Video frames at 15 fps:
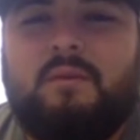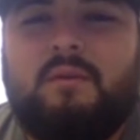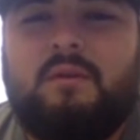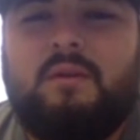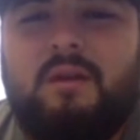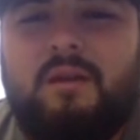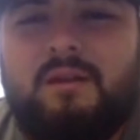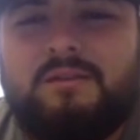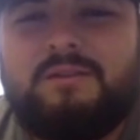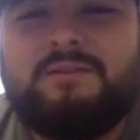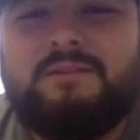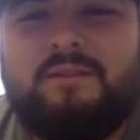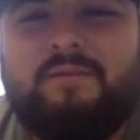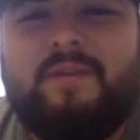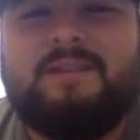It's
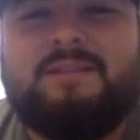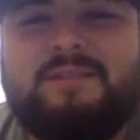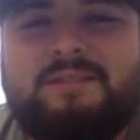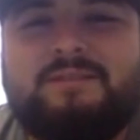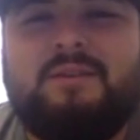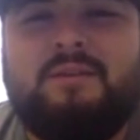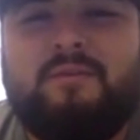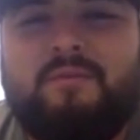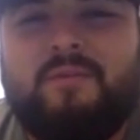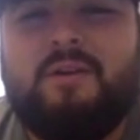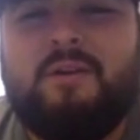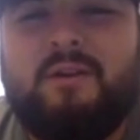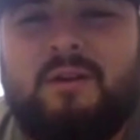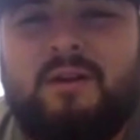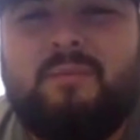just a fancy term for
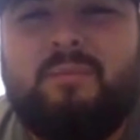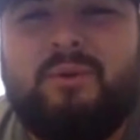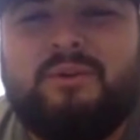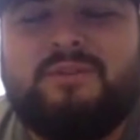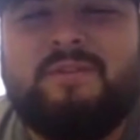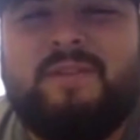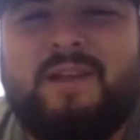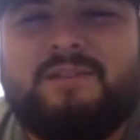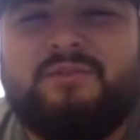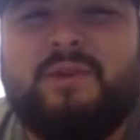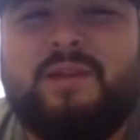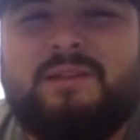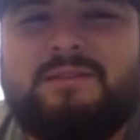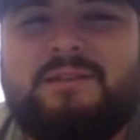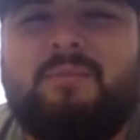a person that
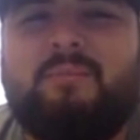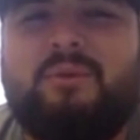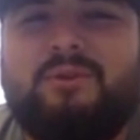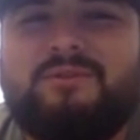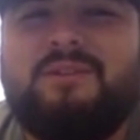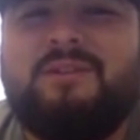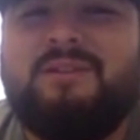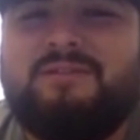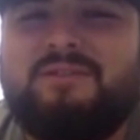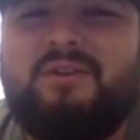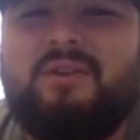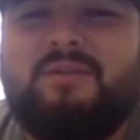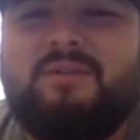tweets and posts on Instagram.